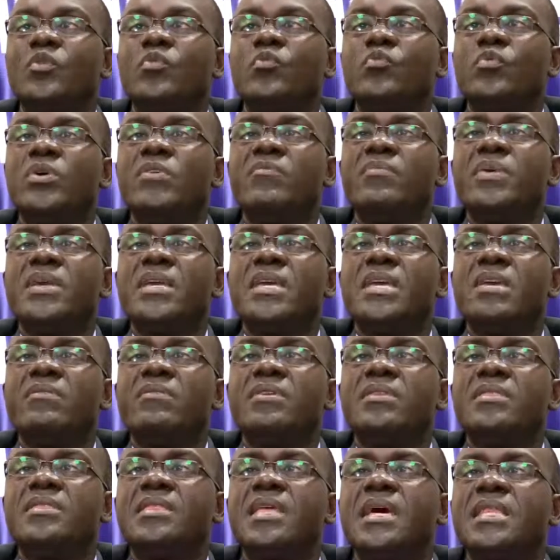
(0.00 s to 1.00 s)
we've been
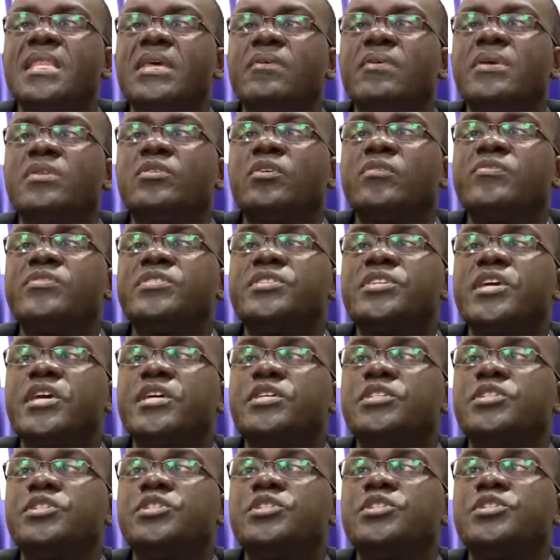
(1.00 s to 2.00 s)
given that the rate of
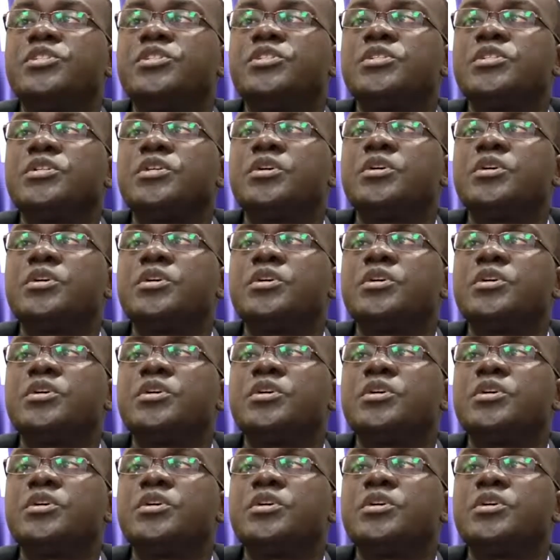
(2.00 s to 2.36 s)
change,